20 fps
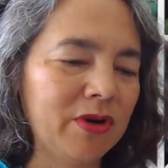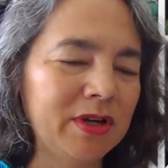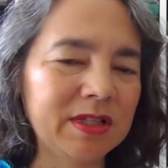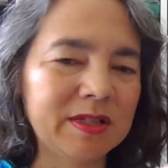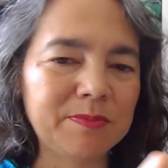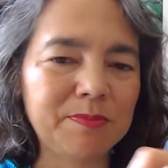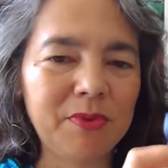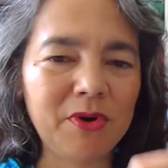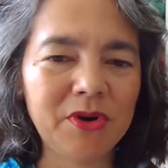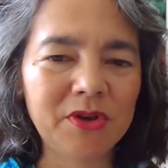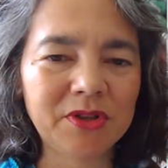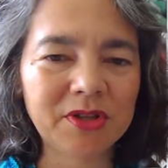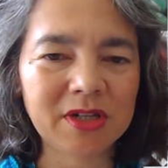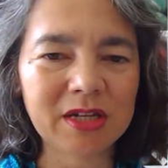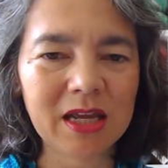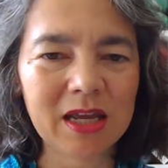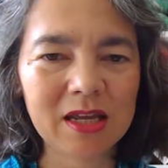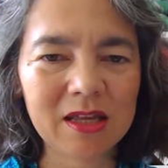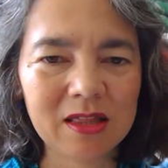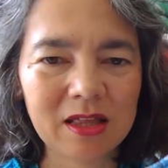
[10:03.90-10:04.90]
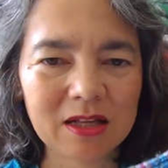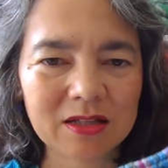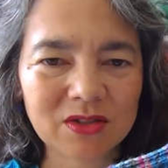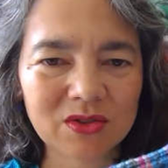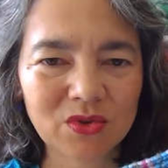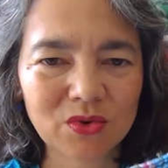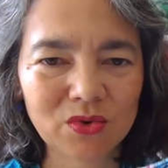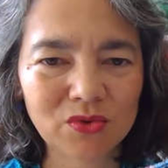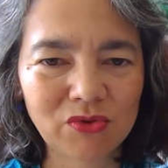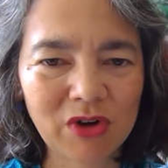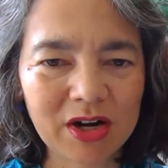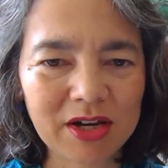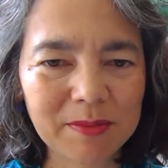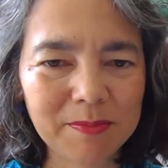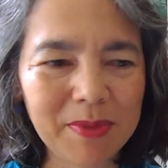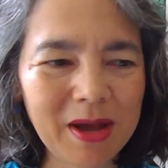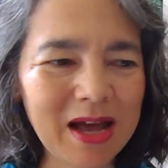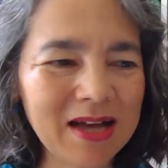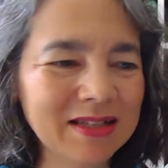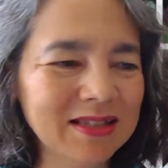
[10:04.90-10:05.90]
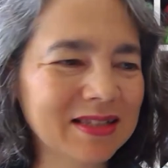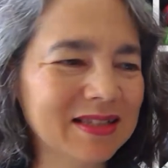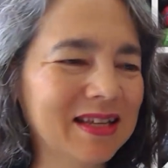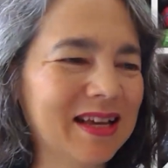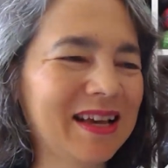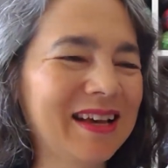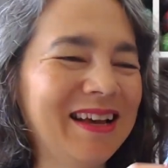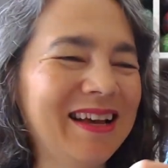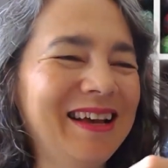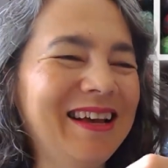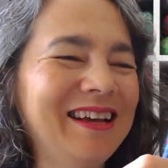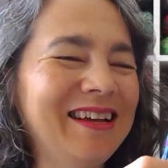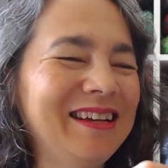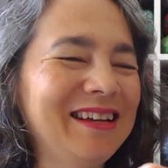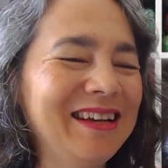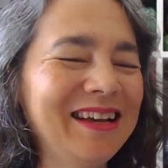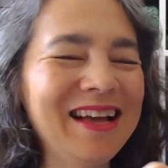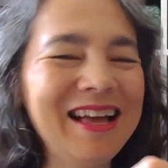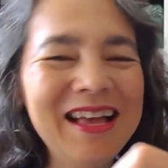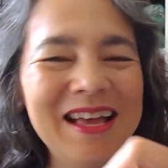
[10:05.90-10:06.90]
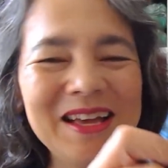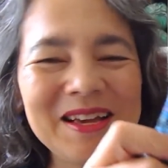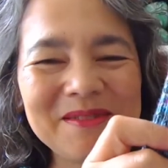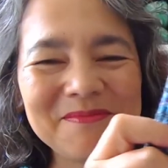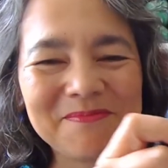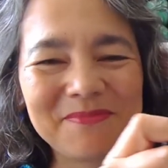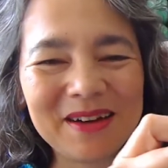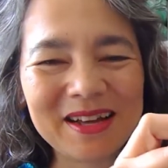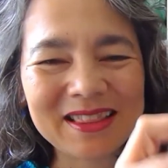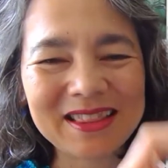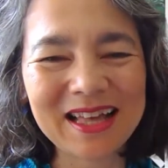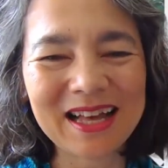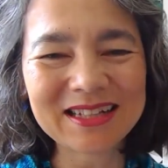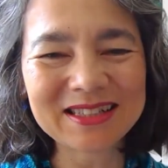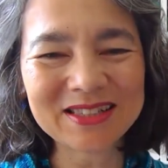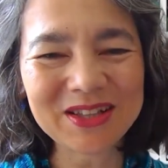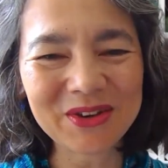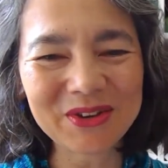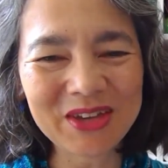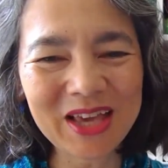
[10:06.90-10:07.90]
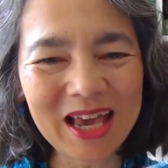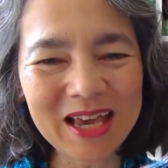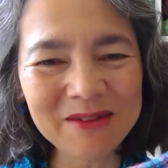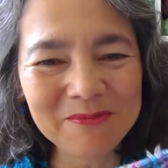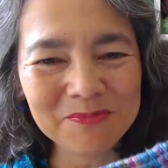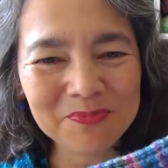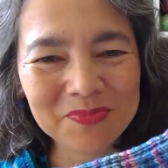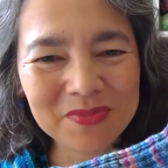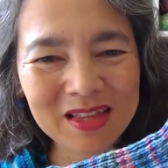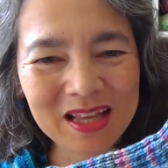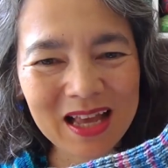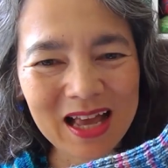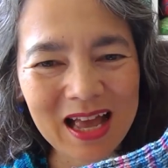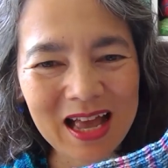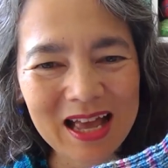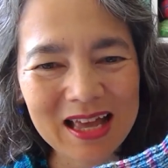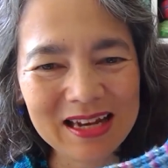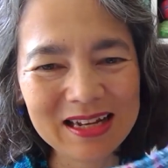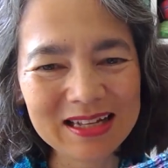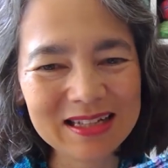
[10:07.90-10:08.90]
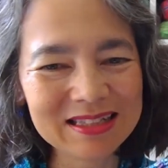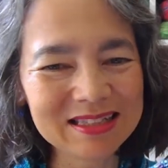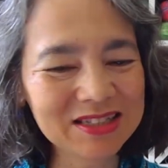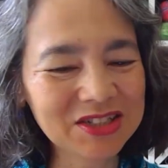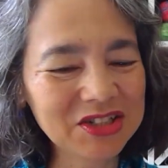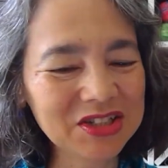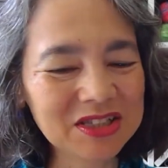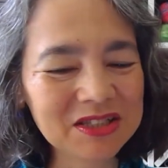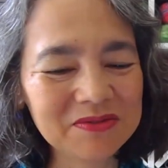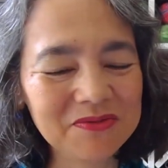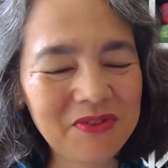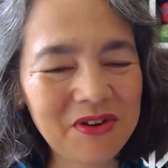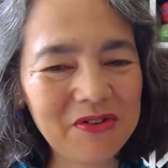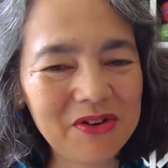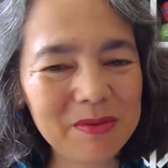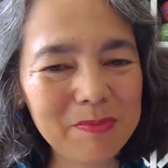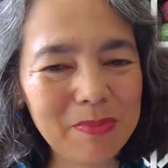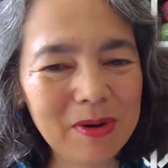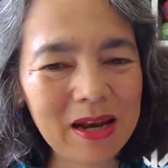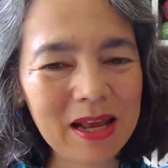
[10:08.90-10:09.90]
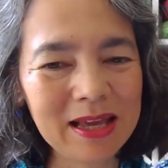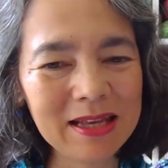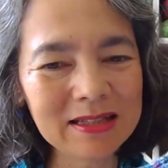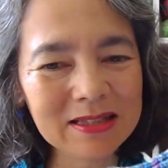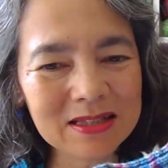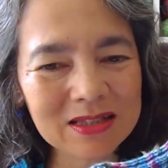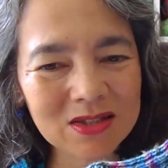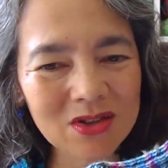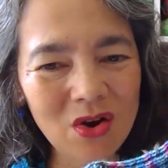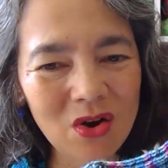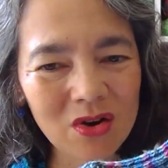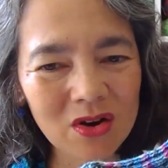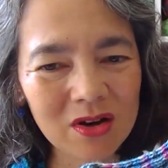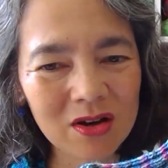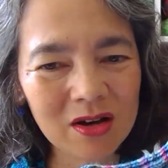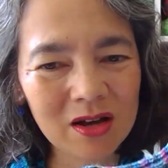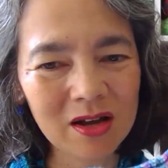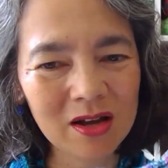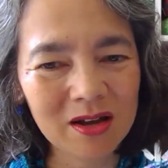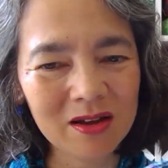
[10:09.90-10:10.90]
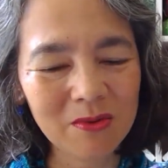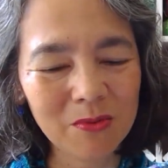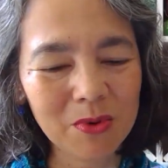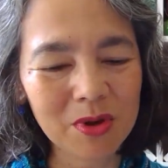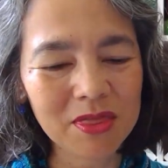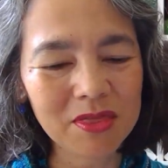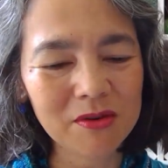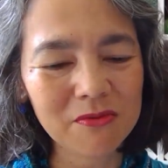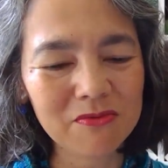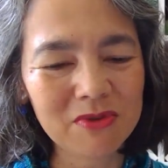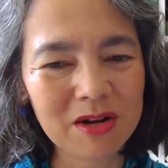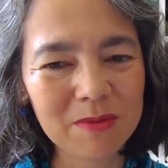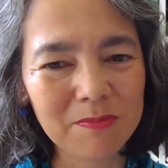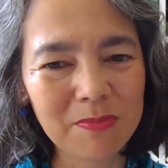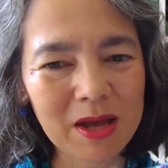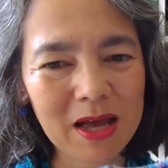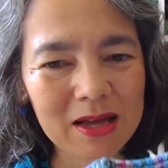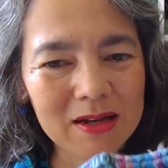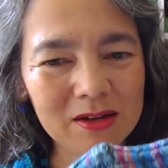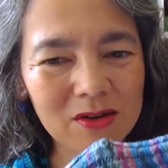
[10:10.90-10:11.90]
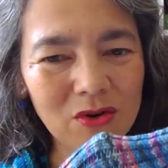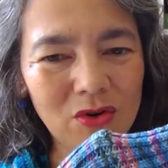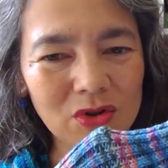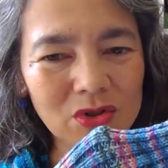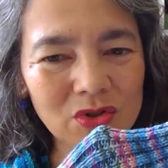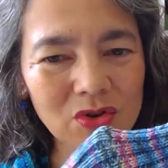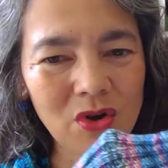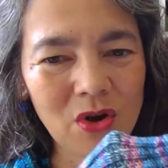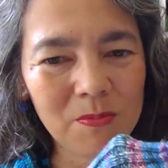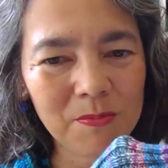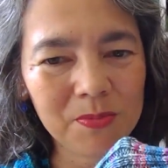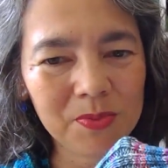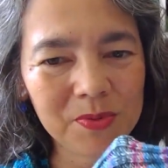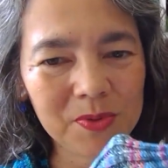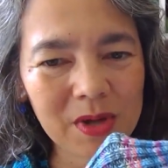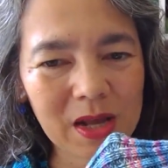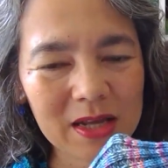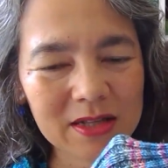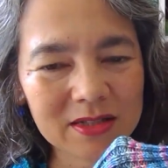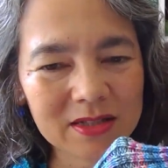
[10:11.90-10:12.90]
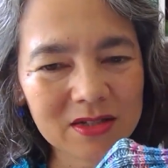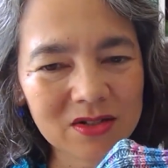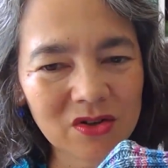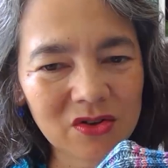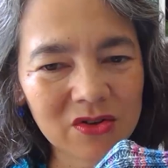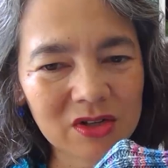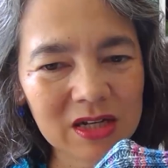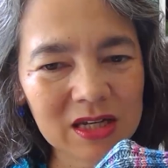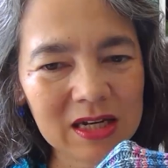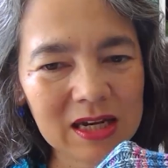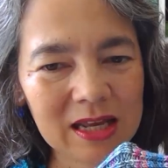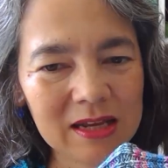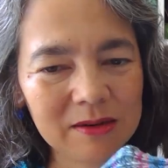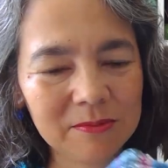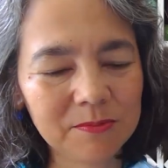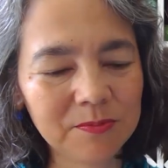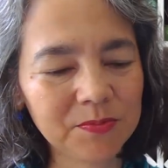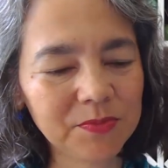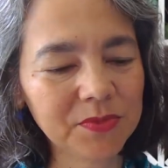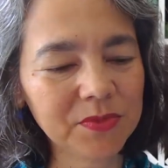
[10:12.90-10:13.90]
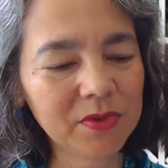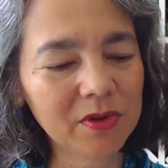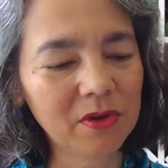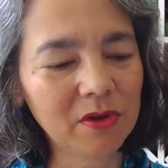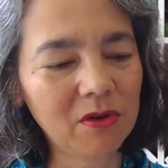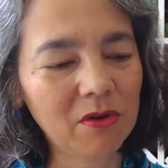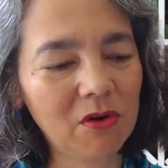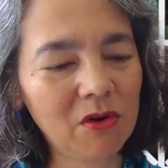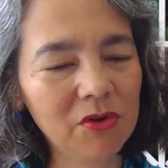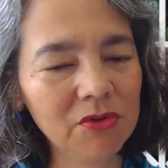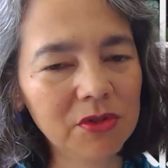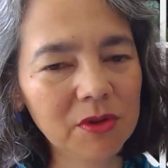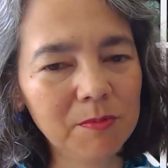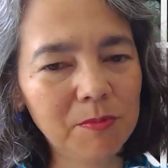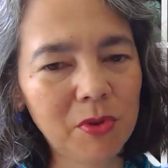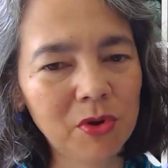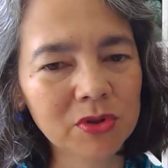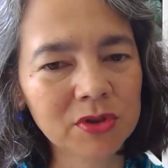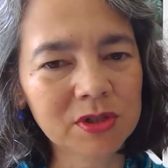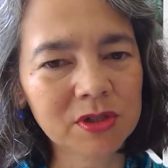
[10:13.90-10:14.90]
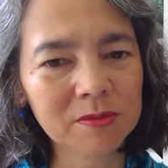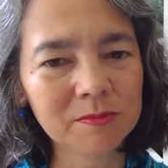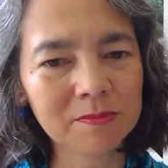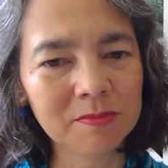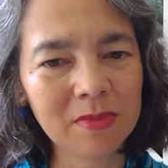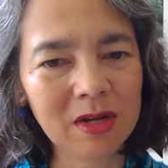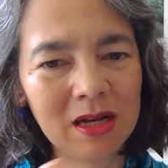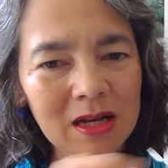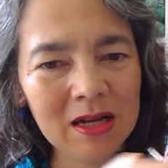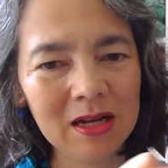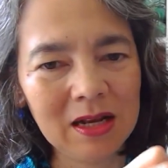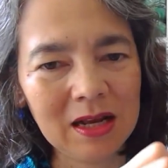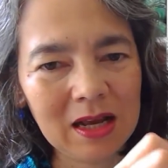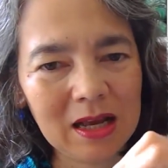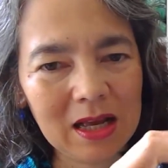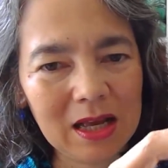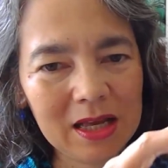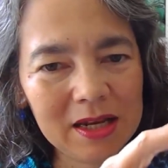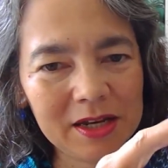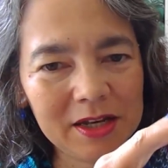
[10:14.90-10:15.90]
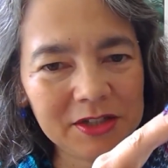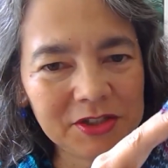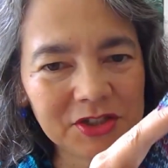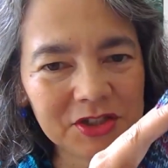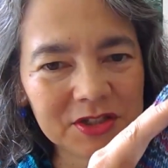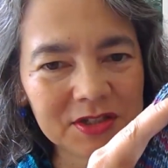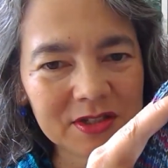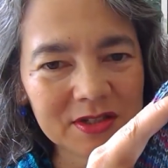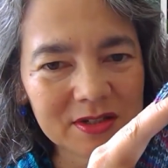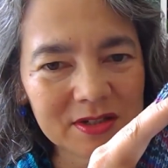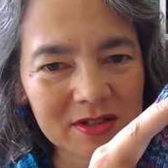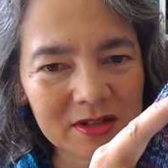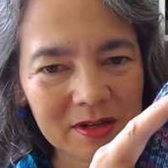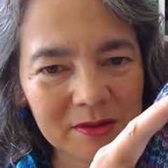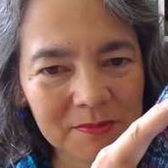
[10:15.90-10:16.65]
his birthday. That's already passed, but that's okay. and it's just a very plain sock with the rib pattern on top and stockinette on the bottom. And I just